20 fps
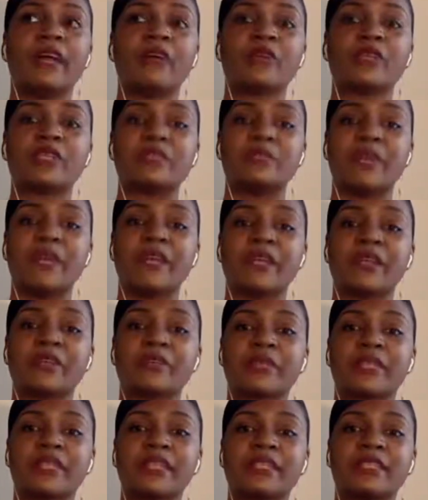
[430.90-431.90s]
was better
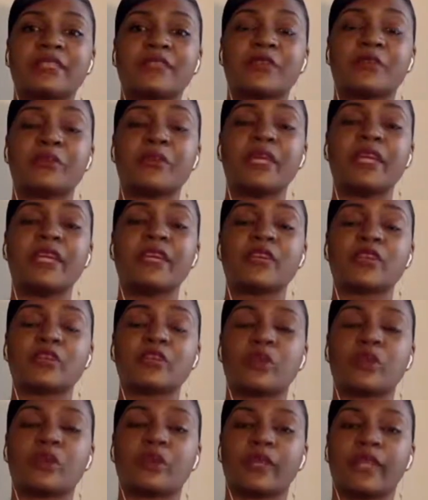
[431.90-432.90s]
because for me, it was
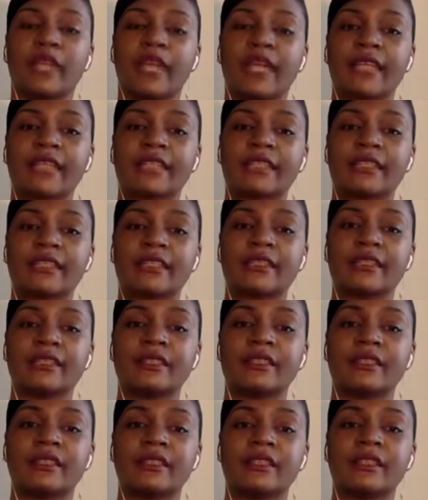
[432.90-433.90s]
more relaxing
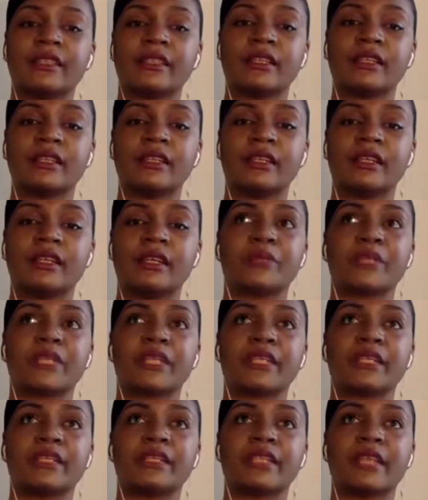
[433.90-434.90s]

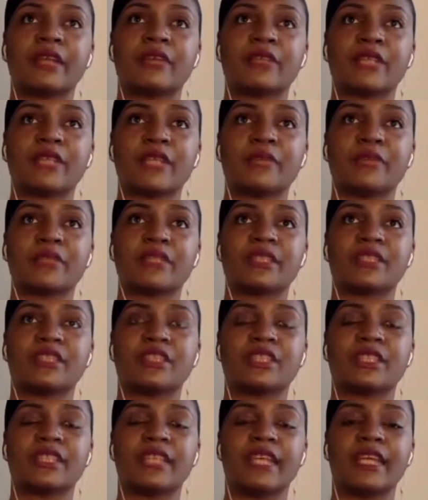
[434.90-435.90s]
because I was able to
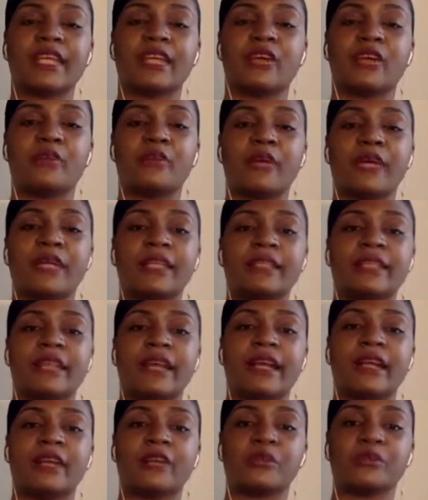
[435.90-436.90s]
just take it on my
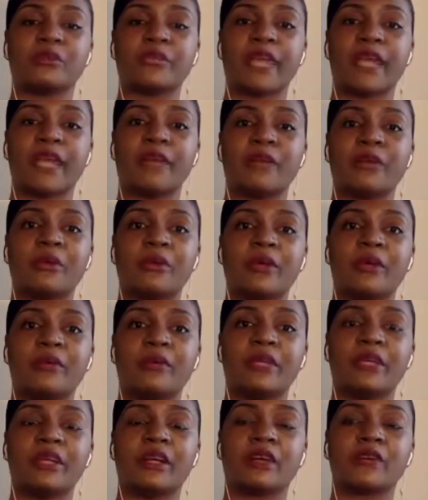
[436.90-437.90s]
dining room table and
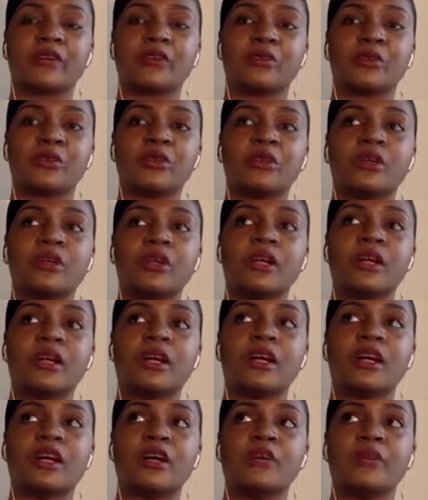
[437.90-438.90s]
be comfortable.
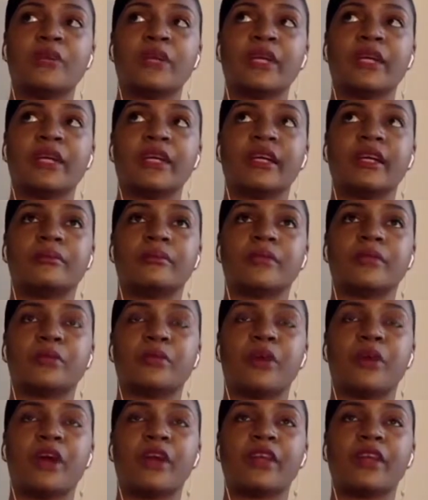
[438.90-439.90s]
But the
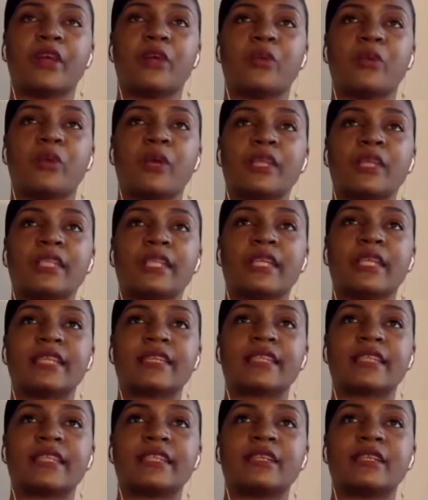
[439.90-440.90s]
part that wasn't as
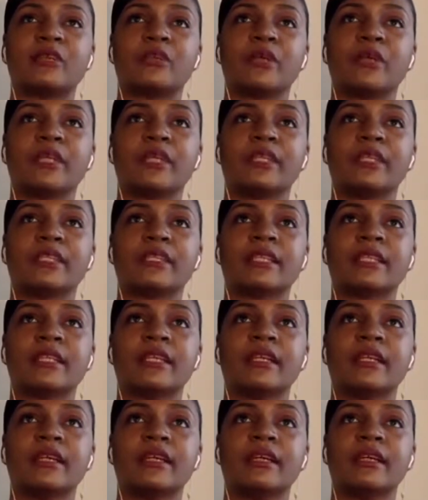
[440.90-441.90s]
good was
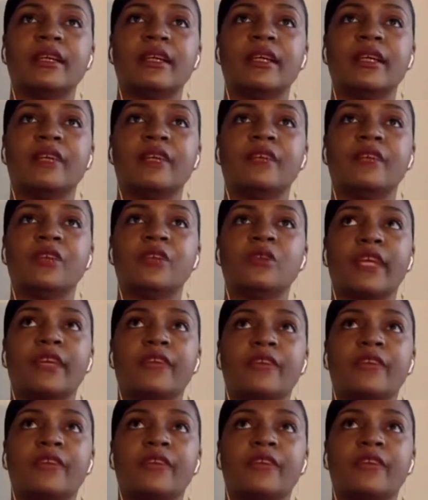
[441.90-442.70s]
if you